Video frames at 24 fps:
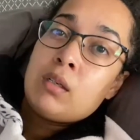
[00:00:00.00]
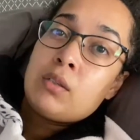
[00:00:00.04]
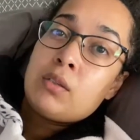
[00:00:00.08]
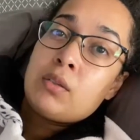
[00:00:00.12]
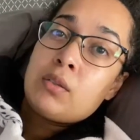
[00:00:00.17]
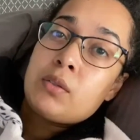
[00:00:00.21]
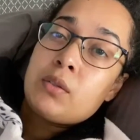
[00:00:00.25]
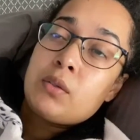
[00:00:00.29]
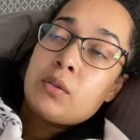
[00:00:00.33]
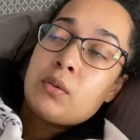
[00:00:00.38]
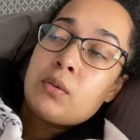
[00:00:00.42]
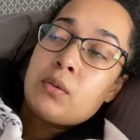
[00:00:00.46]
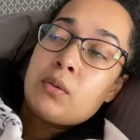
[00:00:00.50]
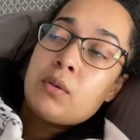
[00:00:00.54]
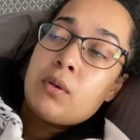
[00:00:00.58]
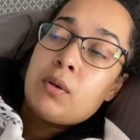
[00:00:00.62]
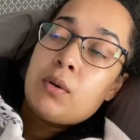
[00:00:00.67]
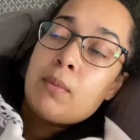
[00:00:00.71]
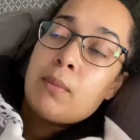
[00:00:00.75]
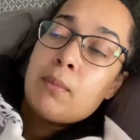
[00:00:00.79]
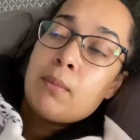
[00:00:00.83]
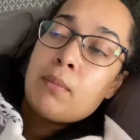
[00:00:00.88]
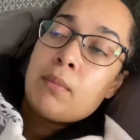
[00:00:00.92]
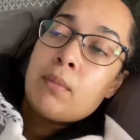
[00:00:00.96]
So
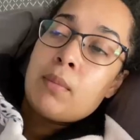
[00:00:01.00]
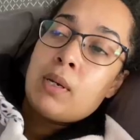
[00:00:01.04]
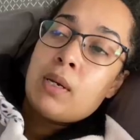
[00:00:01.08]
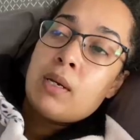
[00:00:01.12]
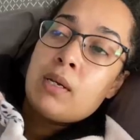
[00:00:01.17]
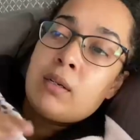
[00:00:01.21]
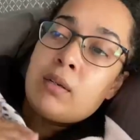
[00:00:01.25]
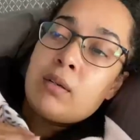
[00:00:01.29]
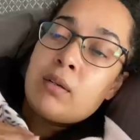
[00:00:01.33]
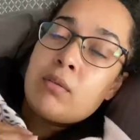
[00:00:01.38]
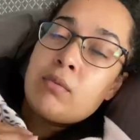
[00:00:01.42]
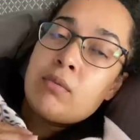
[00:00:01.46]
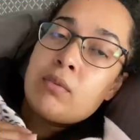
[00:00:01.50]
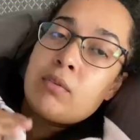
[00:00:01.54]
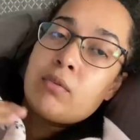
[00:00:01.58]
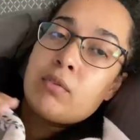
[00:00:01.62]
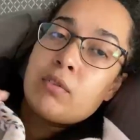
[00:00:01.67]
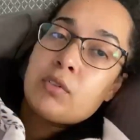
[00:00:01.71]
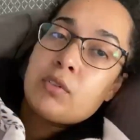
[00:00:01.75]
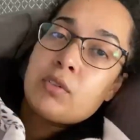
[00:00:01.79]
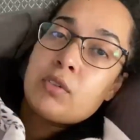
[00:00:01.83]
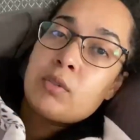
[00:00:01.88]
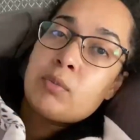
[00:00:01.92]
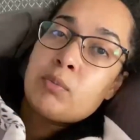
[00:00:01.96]
my COVID
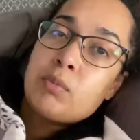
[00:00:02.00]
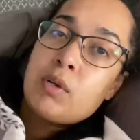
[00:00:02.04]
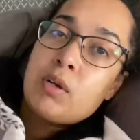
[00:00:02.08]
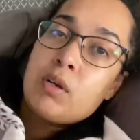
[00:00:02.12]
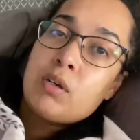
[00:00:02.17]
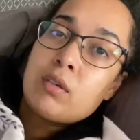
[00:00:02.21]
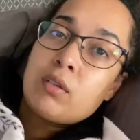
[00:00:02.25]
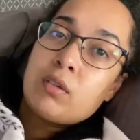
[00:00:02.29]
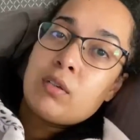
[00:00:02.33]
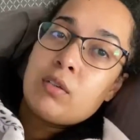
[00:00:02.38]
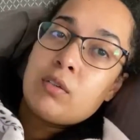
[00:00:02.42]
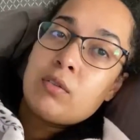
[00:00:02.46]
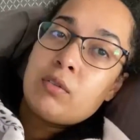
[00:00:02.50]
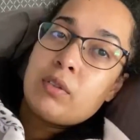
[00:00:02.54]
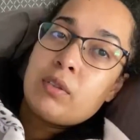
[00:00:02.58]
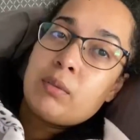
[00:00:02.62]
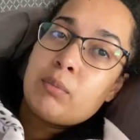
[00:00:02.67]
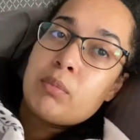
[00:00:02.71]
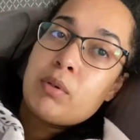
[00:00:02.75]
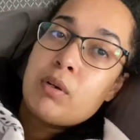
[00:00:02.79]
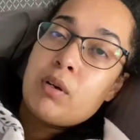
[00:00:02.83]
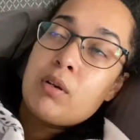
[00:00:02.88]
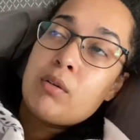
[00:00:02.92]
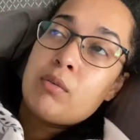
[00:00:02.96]
versus Paul
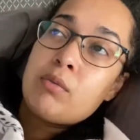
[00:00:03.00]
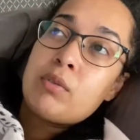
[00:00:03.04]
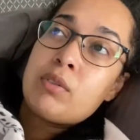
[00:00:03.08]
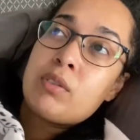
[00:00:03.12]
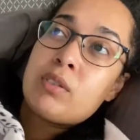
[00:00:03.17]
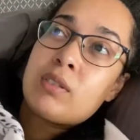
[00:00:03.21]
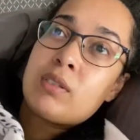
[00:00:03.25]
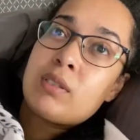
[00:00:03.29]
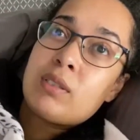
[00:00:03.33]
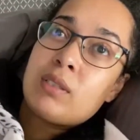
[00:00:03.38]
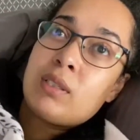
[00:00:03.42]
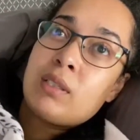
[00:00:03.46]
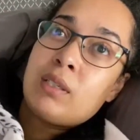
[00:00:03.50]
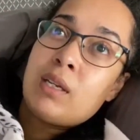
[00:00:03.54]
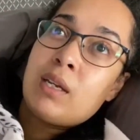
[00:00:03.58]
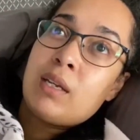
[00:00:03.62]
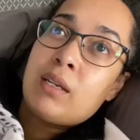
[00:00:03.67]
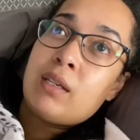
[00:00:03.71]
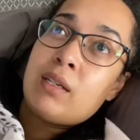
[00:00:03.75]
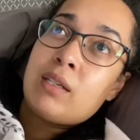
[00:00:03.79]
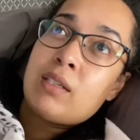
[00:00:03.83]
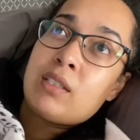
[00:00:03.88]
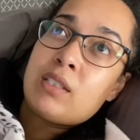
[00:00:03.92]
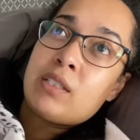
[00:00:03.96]
COVID. Paul was
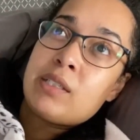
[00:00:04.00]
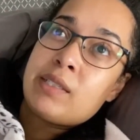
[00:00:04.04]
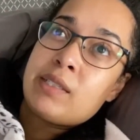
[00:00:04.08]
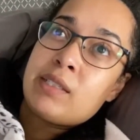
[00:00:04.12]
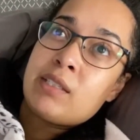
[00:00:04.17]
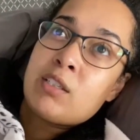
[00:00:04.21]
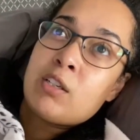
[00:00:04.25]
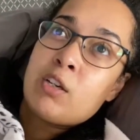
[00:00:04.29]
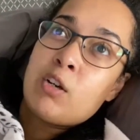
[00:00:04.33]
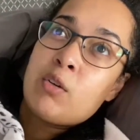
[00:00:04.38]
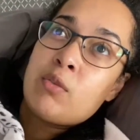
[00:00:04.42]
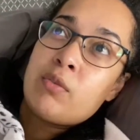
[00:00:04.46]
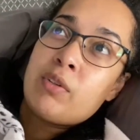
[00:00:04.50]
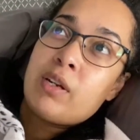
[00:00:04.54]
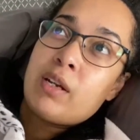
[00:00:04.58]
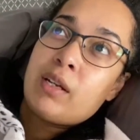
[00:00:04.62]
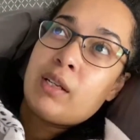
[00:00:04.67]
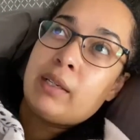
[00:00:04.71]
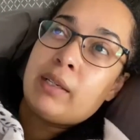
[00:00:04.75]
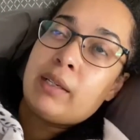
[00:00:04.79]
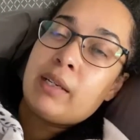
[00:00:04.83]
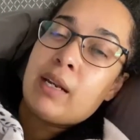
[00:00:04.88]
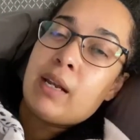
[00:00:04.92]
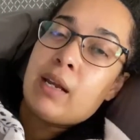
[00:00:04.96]
getting into his COVID at
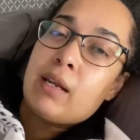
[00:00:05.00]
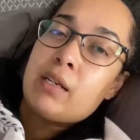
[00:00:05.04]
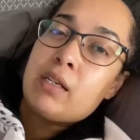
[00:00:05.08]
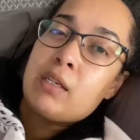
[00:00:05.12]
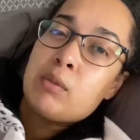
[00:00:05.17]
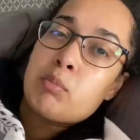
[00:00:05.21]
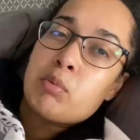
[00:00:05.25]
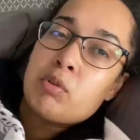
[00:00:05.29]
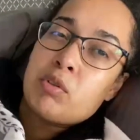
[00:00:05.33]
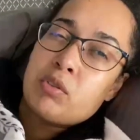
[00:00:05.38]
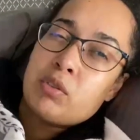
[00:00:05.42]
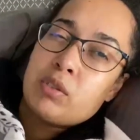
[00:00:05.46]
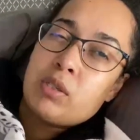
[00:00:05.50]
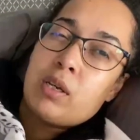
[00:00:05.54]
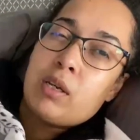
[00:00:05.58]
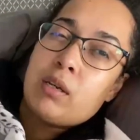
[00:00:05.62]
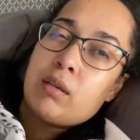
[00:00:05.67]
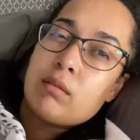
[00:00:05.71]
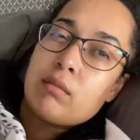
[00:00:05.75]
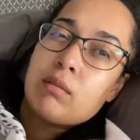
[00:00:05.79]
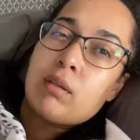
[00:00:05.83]
like ninety percent.